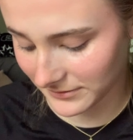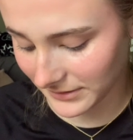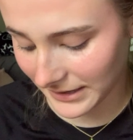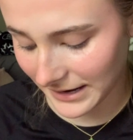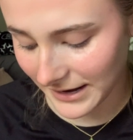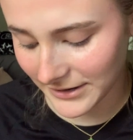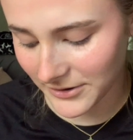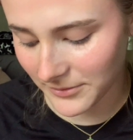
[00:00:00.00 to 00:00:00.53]

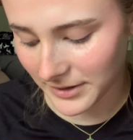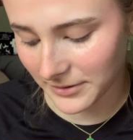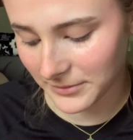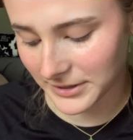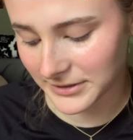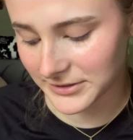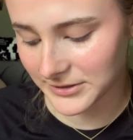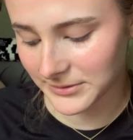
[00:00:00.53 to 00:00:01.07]
like, I know what I
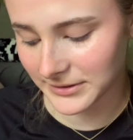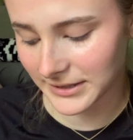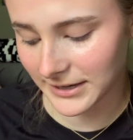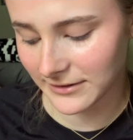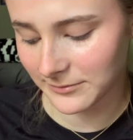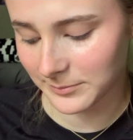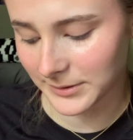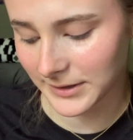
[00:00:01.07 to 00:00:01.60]
want to do in
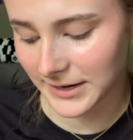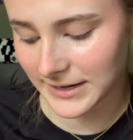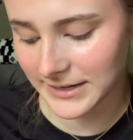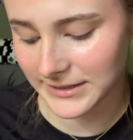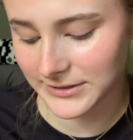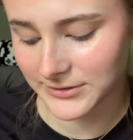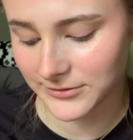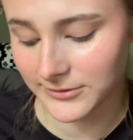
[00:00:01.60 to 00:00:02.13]
life, but I need to